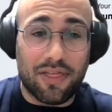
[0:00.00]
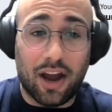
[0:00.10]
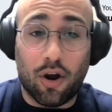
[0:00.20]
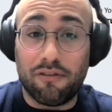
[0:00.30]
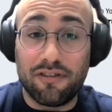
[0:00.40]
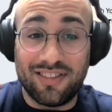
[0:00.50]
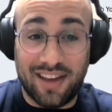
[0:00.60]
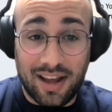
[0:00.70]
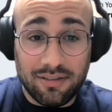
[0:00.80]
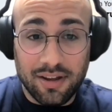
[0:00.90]
but that of
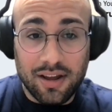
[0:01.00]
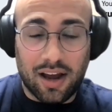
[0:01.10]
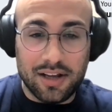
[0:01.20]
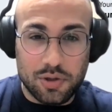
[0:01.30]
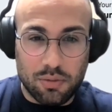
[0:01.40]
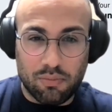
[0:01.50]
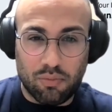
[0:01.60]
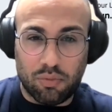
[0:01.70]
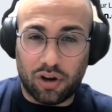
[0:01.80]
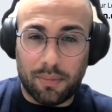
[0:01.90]
debt? I assume
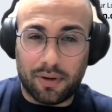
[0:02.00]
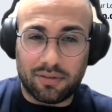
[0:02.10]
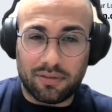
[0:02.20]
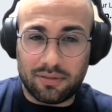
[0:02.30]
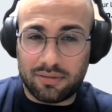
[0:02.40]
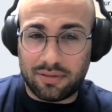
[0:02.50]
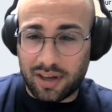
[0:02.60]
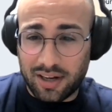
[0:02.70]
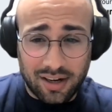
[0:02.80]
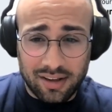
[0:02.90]
we're talking about
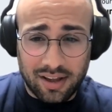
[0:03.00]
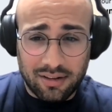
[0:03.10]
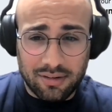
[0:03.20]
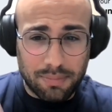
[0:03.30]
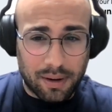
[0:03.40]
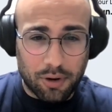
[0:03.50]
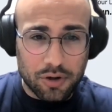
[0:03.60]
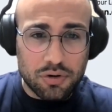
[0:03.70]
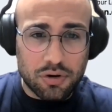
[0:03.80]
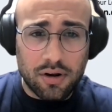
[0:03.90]
technical debt, but I'm
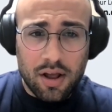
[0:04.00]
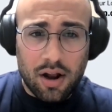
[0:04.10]
not sure.